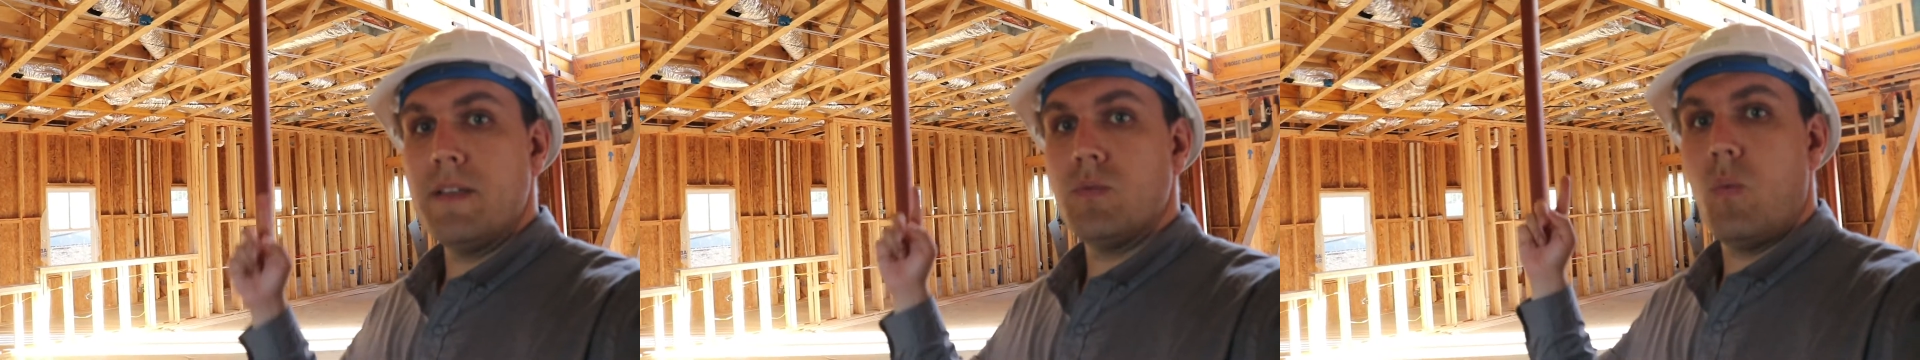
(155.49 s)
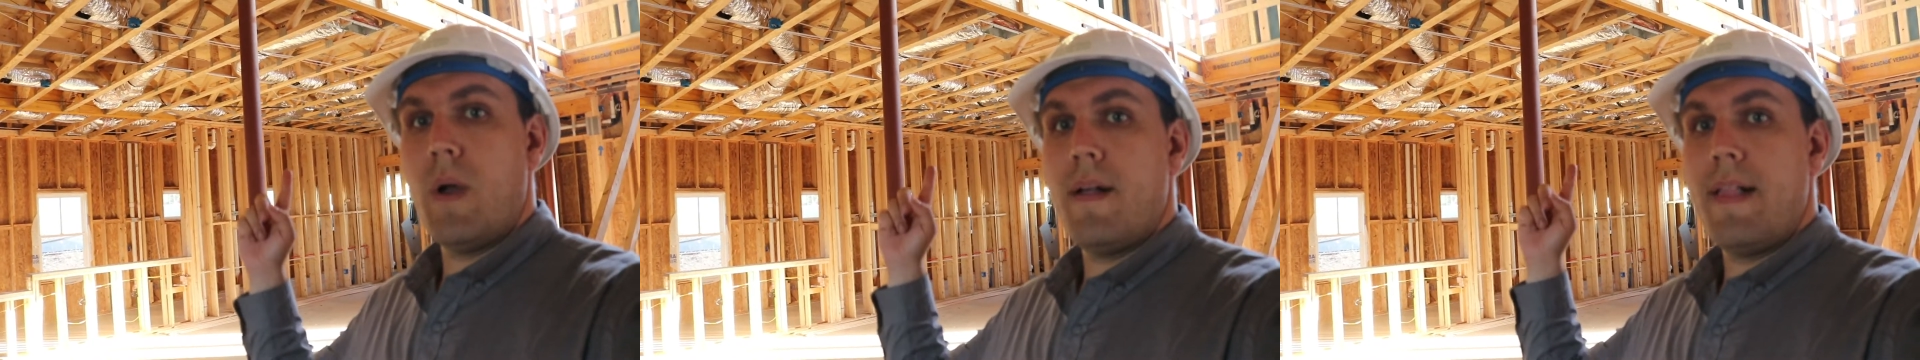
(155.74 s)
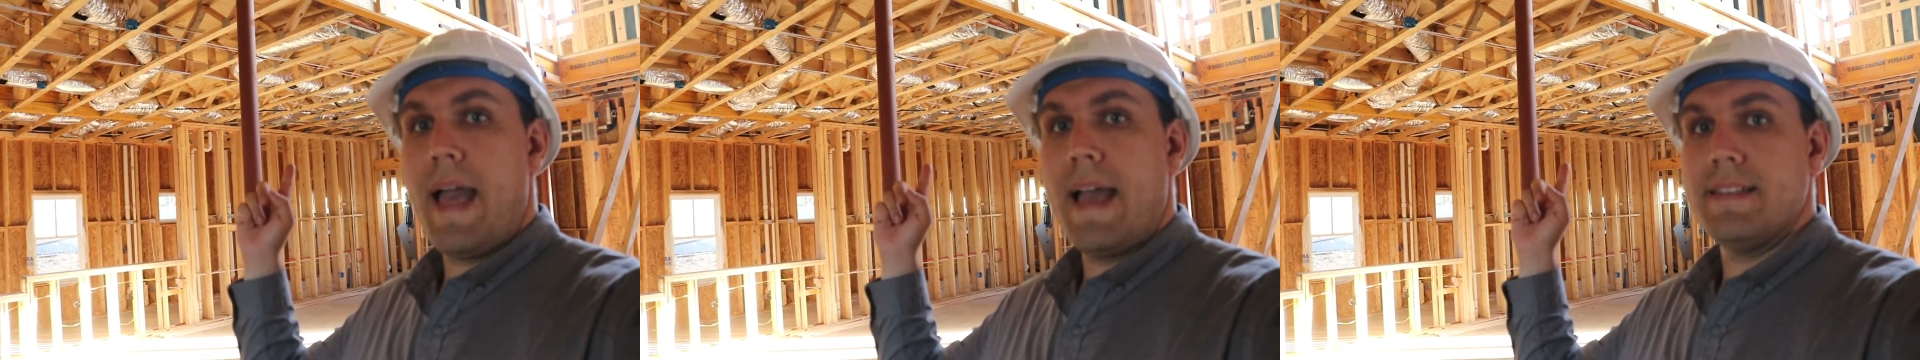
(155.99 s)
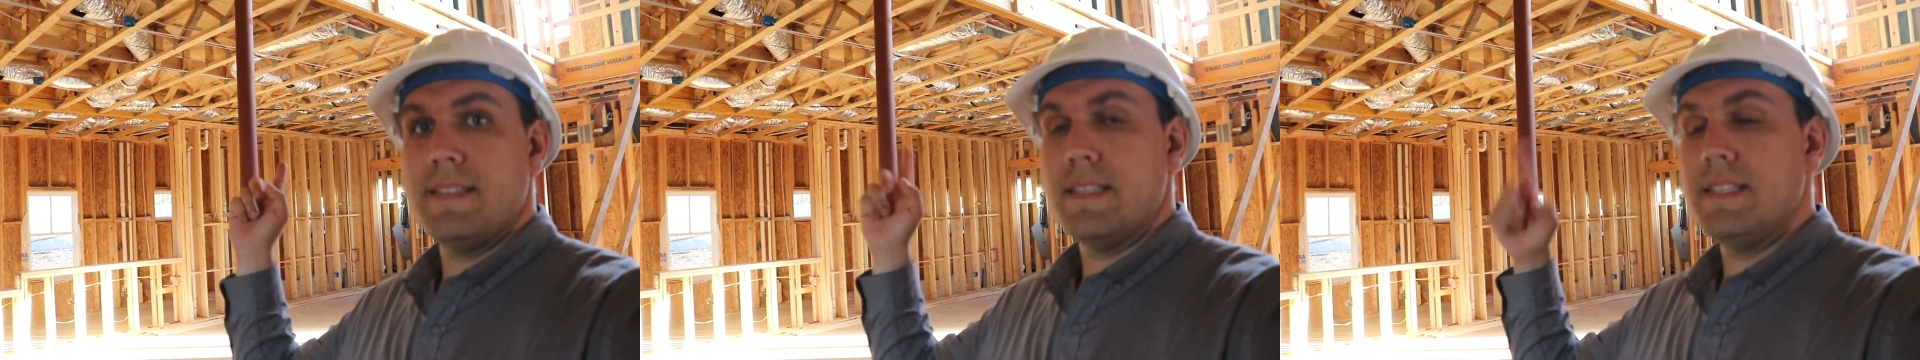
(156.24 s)
as well
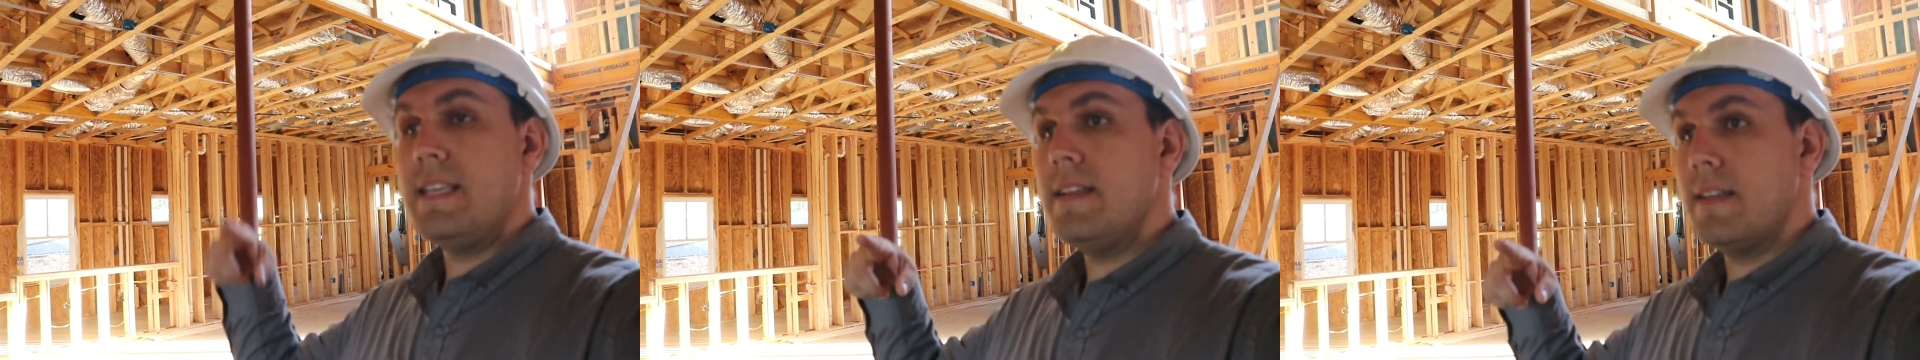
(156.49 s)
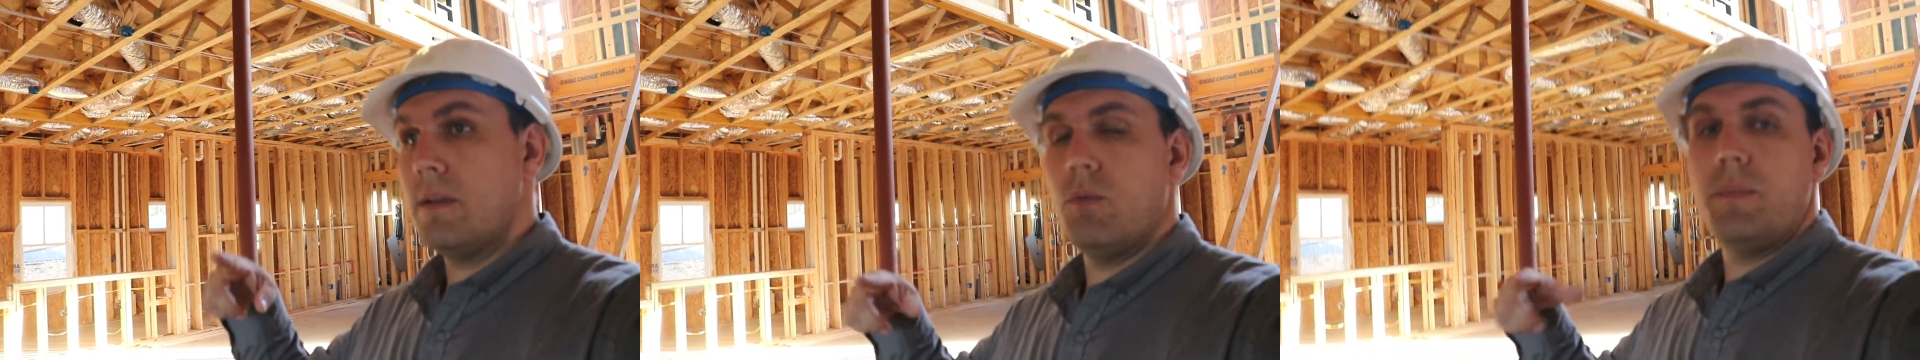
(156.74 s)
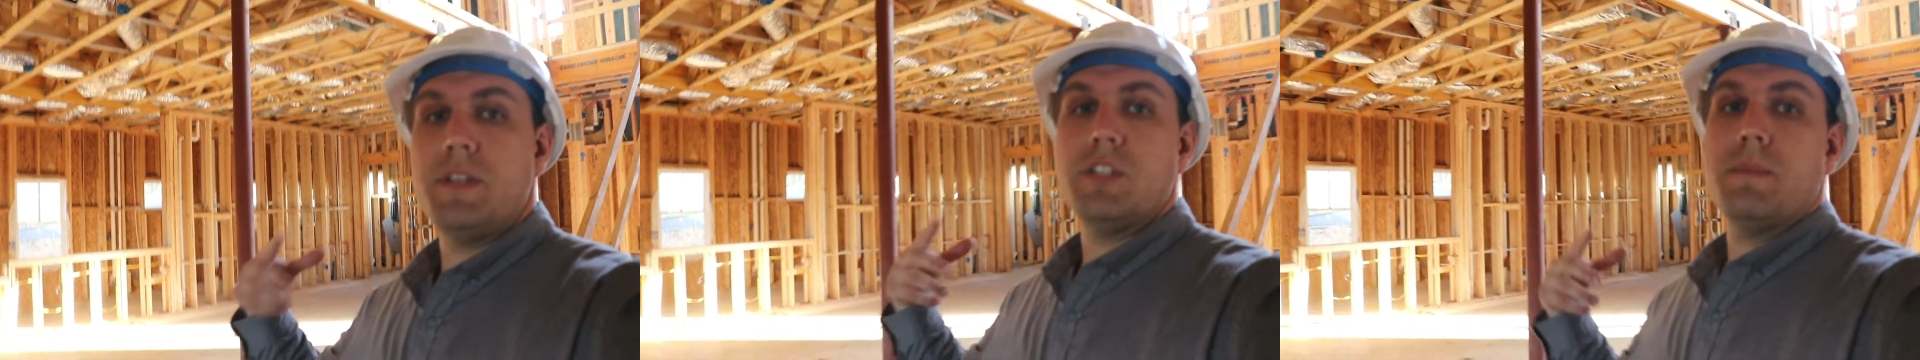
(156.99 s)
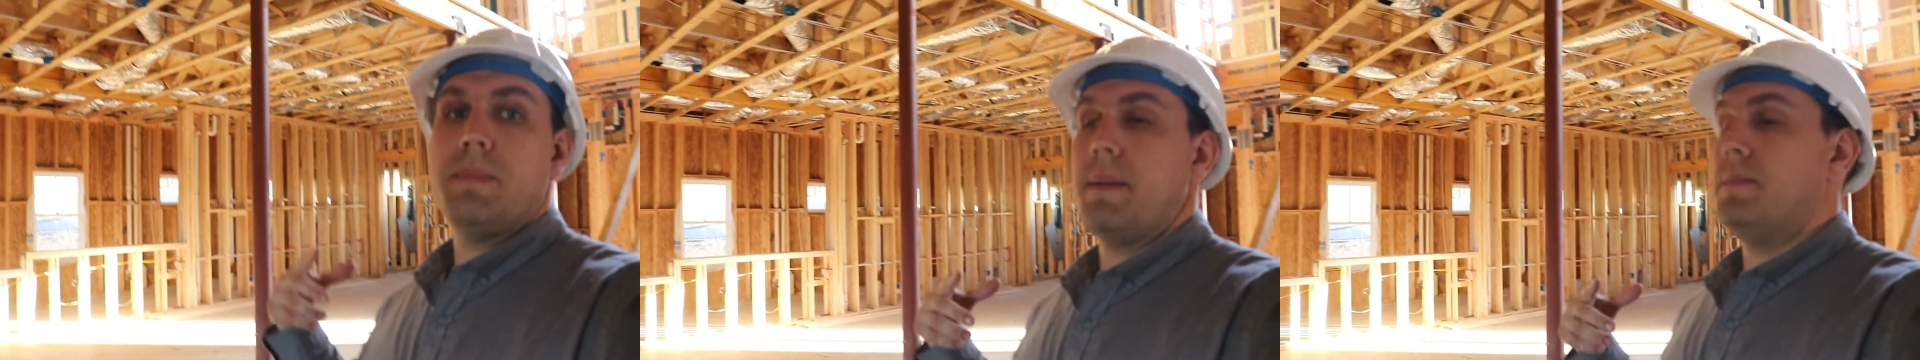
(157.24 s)
as the ceiling will be
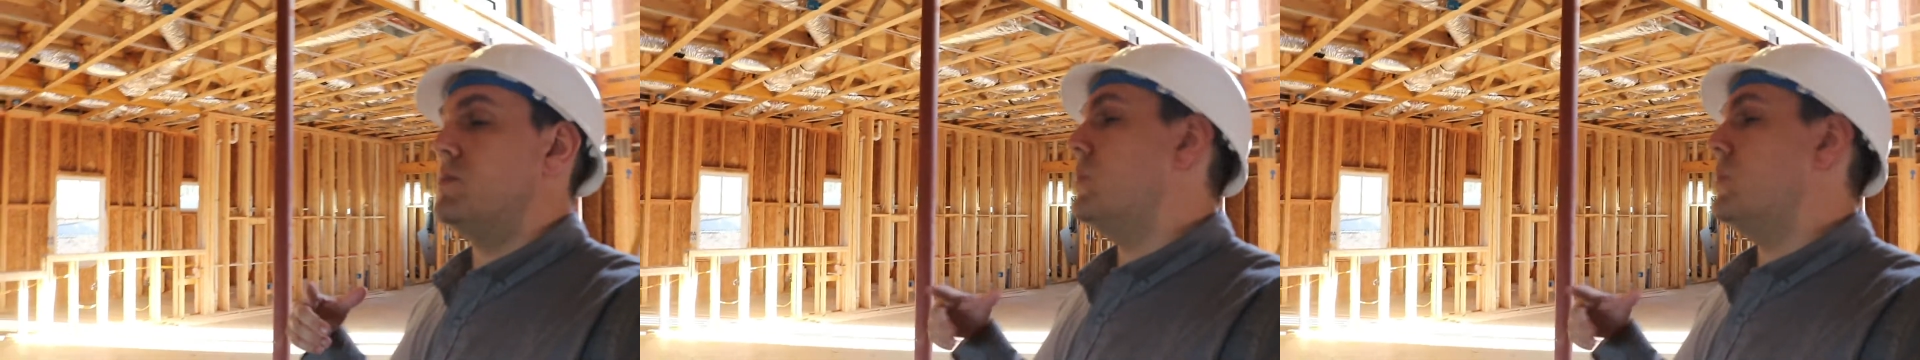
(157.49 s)
shiplap as